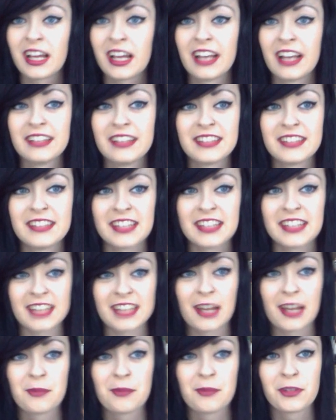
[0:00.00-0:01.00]
And that
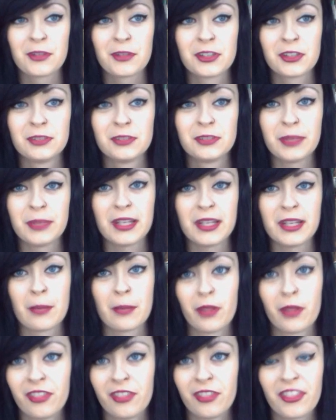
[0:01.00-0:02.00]
time could be a
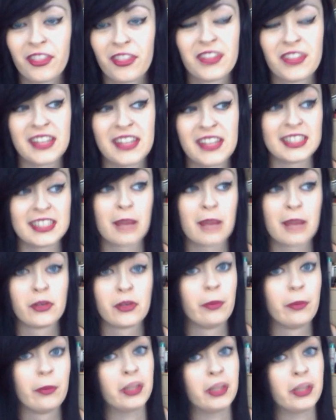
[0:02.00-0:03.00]
month, and that time
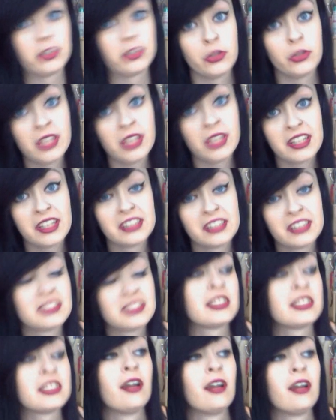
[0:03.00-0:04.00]
could be 2
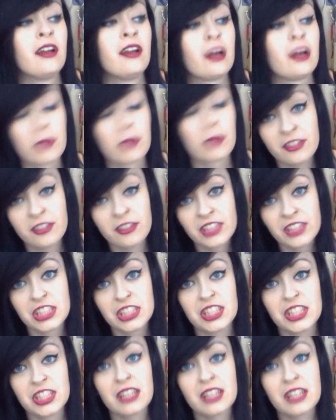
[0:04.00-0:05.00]
years. I will
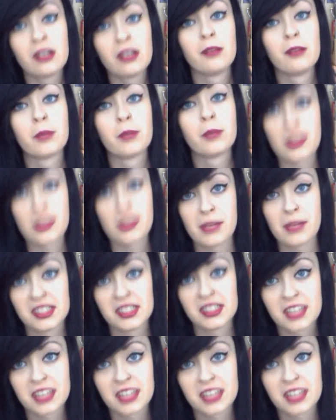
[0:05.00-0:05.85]
finish it, but in my